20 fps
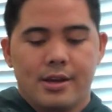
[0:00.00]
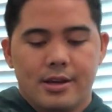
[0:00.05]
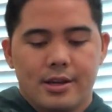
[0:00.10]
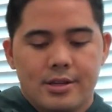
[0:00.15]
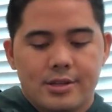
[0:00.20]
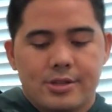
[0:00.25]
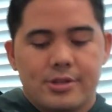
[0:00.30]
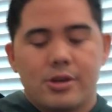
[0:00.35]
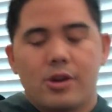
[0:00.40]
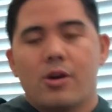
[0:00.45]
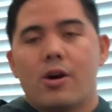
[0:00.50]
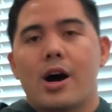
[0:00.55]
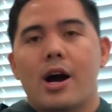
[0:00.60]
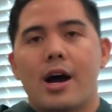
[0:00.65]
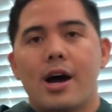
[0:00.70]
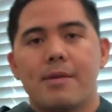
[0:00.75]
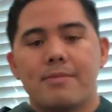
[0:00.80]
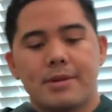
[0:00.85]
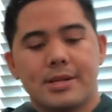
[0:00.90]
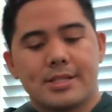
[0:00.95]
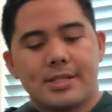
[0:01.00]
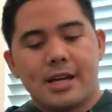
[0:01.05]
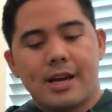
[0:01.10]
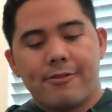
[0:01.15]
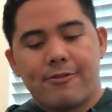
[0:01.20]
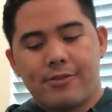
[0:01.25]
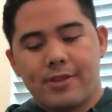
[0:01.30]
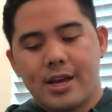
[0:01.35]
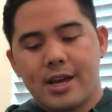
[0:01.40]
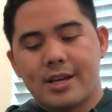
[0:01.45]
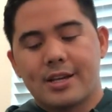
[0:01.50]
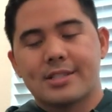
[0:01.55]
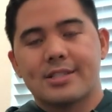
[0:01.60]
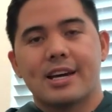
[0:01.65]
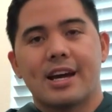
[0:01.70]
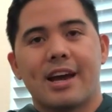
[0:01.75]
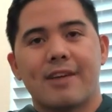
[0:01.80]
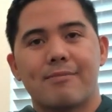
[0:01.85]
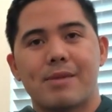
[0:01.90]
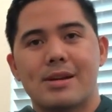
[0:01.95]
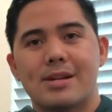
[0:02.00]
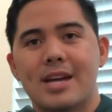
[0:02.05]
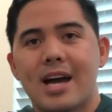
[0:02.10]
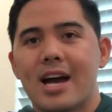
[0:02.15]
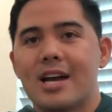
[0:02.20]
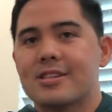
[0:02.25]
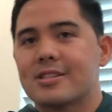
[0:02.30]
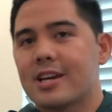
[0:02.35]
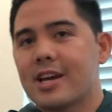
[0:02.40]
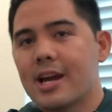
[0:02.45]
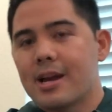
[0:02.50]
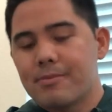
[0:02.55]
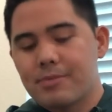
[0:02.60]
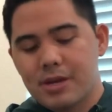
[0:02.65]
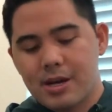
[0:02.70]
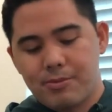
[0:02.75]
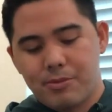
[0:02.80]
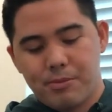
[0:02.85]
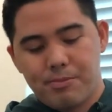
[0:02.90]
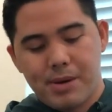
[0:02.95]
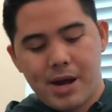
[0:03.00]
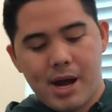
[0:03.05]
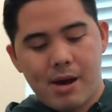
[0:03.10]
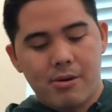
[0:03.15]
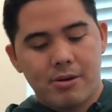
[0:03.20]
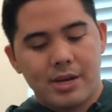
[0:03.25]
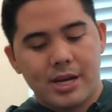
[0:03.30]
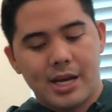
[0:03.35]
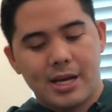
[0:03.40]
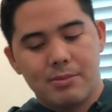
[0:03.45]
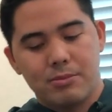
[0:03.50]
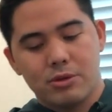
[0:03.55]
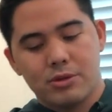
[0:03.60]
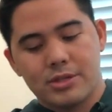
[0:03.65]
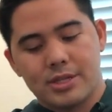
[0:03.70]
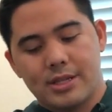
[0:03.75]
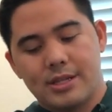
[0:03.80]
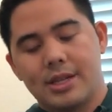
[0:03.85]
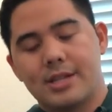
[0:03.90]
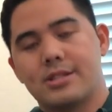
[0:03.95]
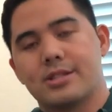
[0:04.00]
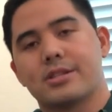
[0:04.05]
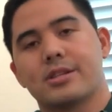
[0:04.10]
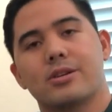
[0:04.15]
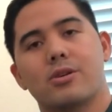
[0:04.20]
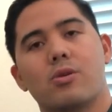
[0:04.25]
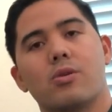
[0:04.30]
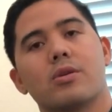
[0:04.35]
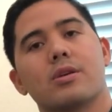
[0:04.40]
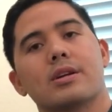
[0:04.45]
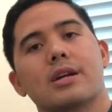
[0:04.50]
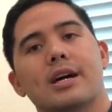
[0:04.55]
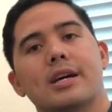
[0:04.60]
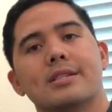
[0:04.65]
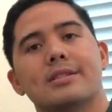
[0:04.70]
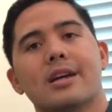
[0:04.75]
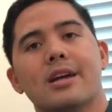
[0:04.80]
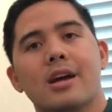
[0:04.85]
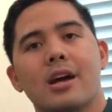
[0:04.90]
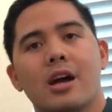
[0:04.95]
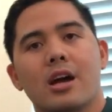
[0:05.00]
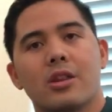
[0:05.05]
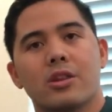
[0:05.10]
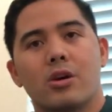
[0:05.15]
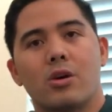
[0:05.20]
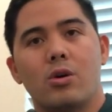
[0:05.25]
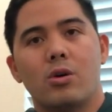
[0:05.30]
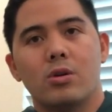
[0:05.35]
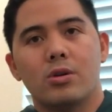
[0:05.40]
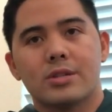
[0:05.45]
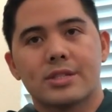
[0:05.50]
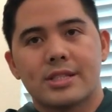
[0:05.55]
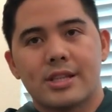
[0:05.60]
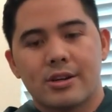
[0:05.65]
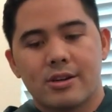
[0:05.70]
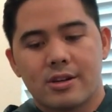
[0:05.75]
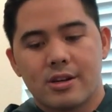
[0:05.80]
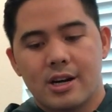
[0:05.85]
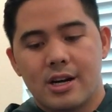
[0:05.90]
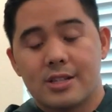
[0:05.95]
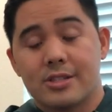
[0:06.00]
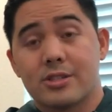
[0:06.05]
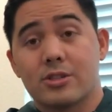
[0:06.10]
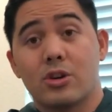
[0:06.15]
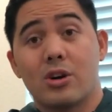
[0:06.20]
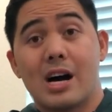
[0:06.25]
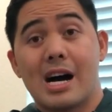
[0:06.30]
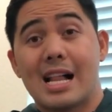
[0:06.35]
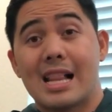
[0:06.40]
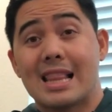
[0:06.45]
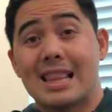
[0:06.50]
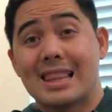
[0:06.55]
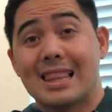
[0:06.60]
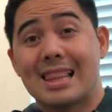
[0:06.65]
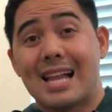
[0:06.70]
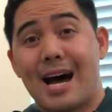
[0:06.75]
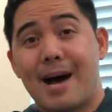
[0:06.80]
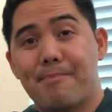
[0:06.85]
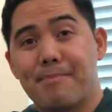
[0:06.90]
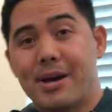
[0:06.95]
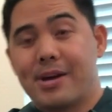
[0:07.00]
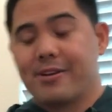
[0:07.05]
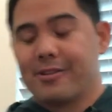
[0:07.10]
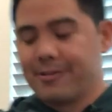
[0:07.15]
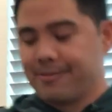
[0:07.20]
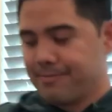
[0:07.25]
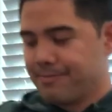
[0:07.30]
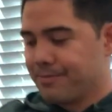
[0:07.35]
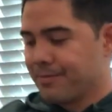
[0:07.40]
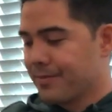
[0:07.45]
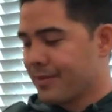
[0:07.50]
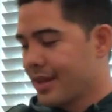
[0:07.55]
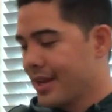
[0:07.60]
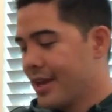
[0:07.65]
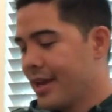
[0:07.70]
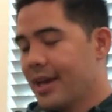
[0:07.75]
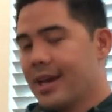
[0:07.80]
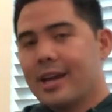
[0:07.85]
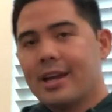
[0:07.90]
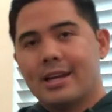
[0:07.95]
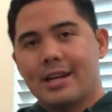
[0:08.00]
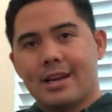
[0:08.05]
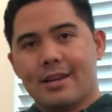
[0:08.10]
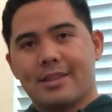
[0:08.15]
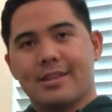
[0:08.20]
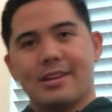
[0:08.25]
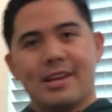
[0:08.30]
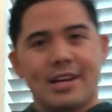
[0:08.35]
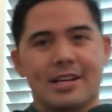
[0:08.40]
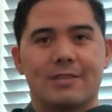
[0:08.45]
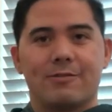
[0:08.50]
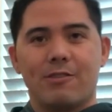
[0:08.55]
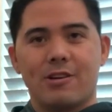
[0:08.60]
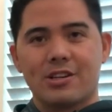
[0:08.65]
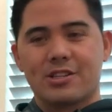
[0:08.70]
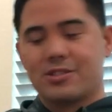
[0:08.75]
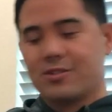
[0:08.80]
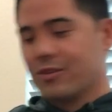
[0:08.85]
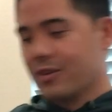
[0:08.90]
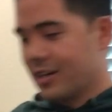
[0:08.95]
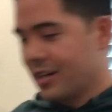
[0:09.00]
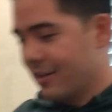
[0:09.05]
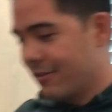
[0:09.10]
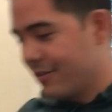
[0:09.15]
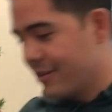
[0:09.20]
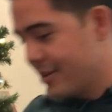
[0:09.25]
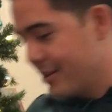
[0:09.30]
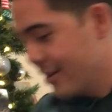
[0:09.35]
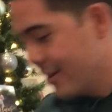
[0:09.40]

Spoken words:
So I'm excited for that because I have my dash cam, a couple power cables, and that's just gonna organize the whole center console a lot better. Now the next functional gift.